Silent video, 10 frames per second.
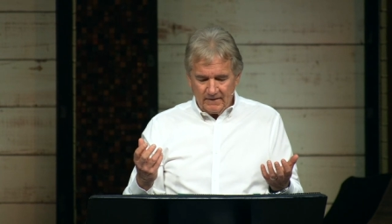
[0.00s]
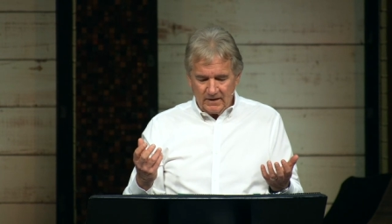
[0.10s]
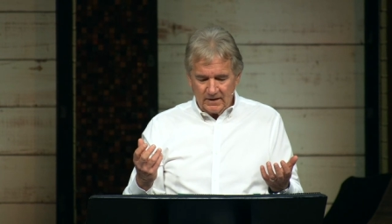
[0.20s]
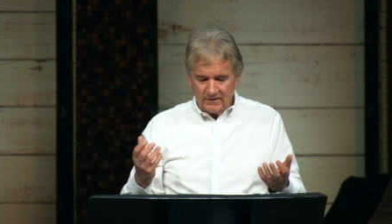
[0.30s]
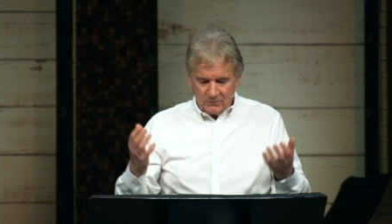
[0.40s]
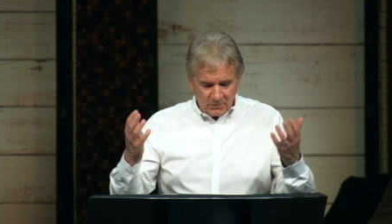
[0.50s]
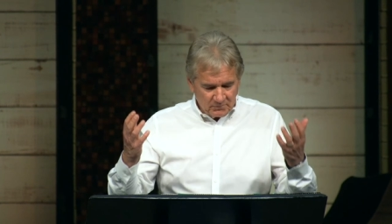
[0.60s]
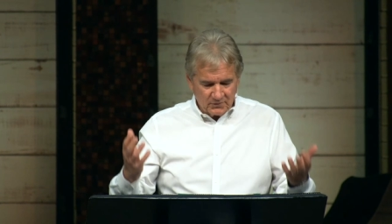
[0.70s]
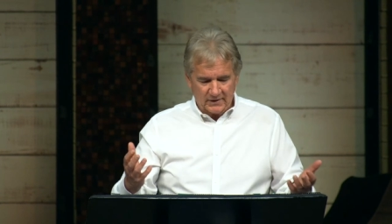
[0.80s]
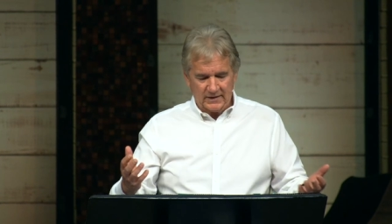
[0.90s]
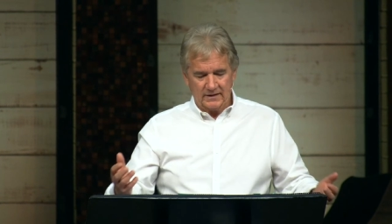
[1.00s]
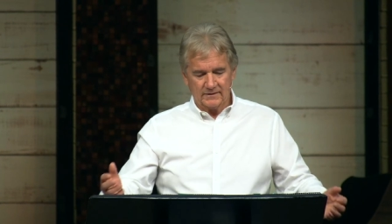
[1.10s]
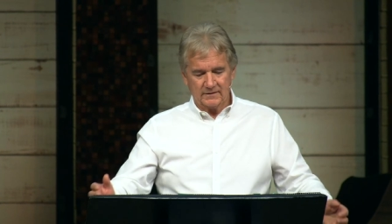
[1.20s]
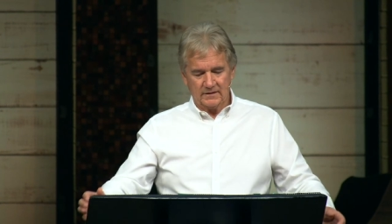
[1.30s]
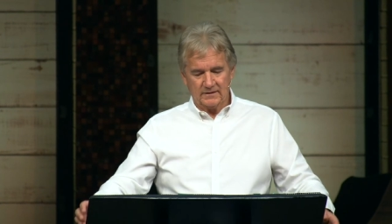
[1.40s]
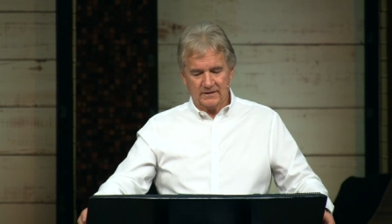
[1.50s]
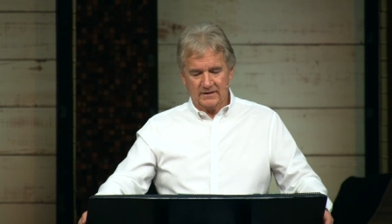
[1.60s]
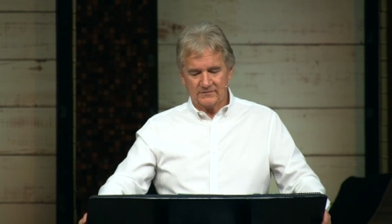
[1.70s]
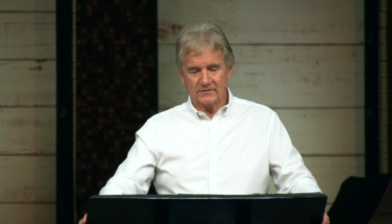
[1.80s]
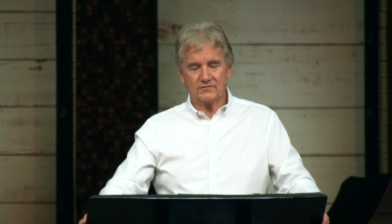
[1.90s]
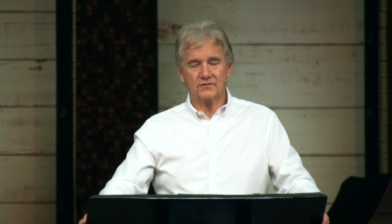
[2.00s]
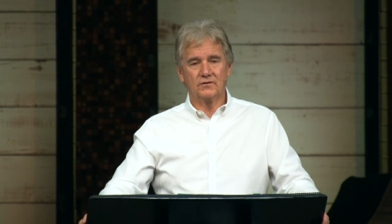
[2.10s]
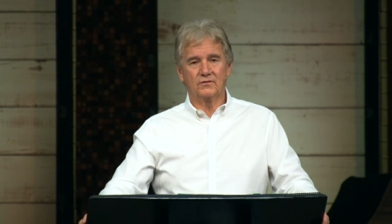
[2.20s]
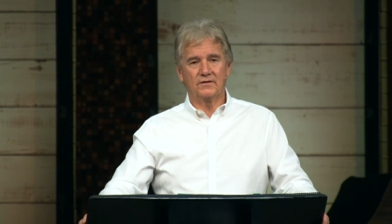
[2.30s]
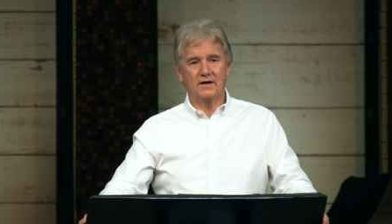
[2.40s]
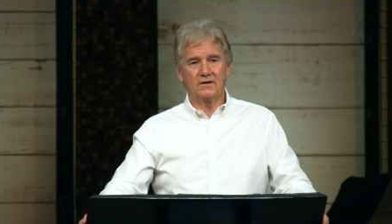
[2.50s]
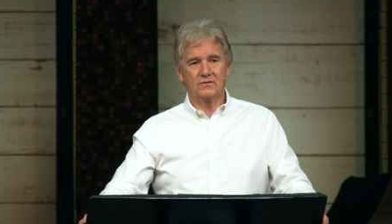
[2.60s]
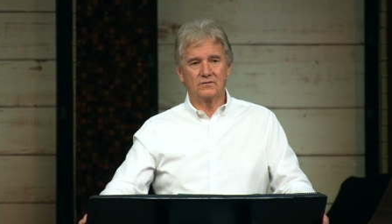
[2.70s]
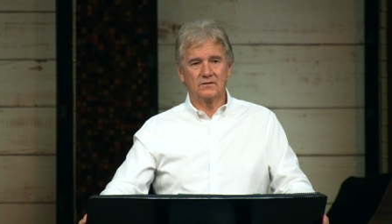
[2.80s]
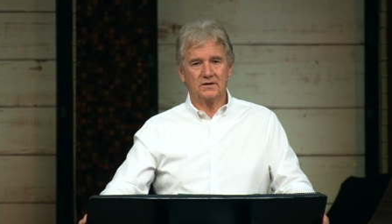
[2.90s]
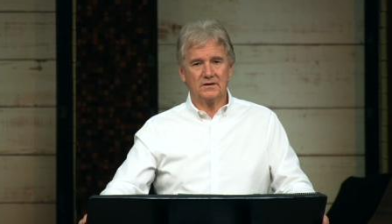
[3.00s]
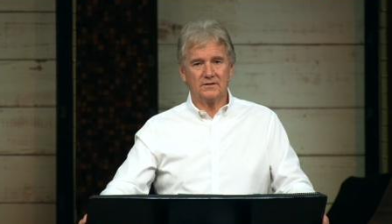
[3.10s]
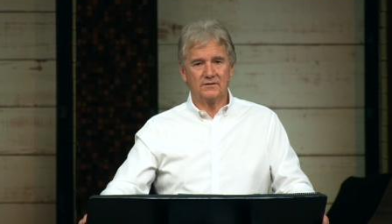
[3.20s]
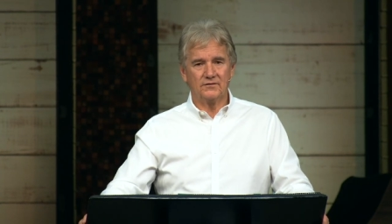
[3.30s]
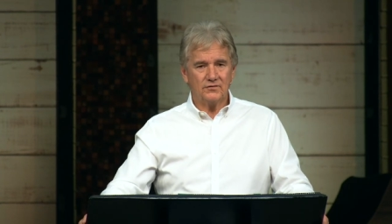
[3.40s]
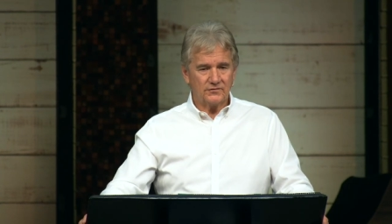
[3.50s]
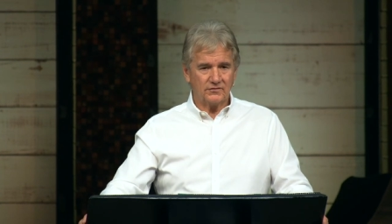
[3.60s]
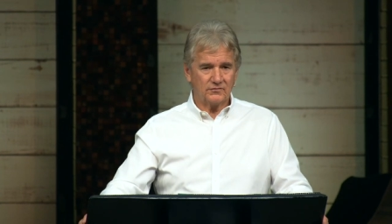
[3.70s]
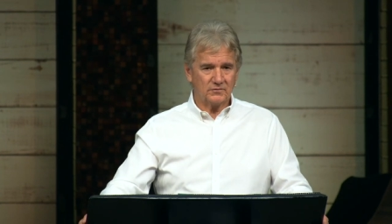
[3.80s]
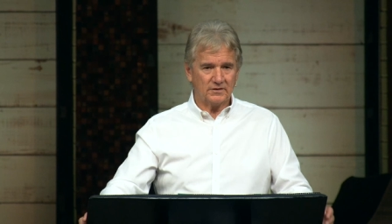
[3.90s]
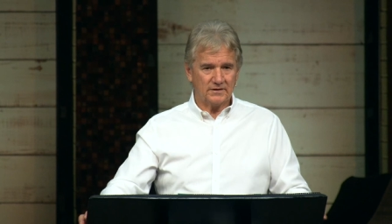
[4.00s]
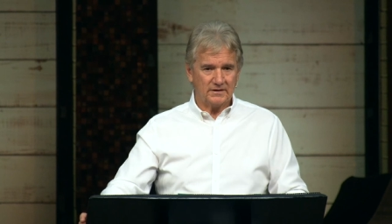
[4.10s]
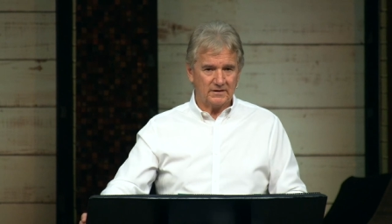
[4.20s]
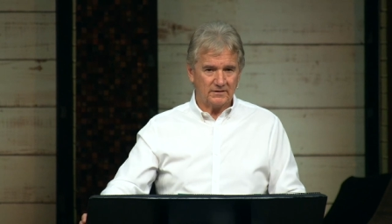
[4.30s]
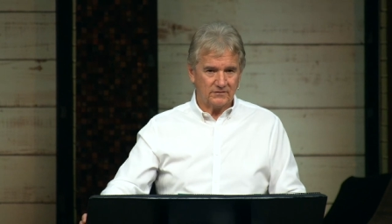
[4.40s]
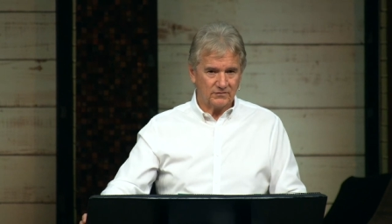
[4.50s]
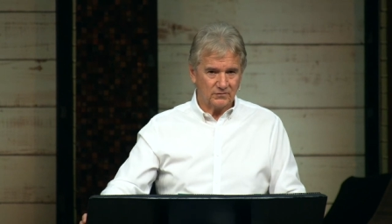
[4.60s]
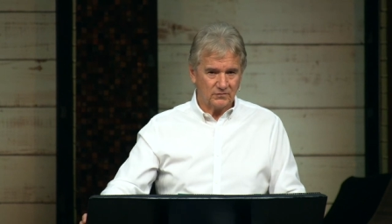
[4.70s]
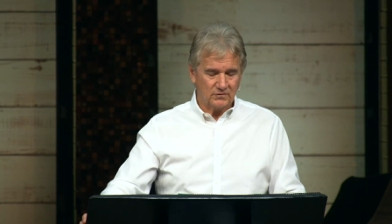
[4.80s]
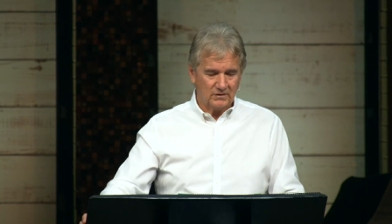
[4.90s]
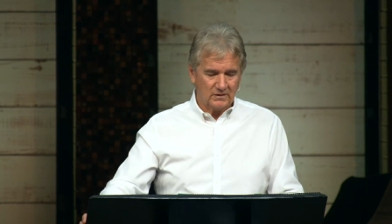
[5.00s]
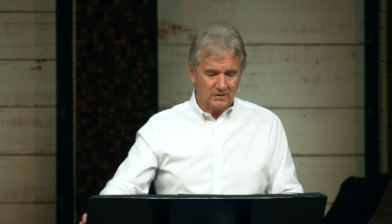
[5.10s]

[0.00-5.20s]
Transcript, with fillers: uh, and then we prayed. And then I said, you know, now uh, the nurses really need to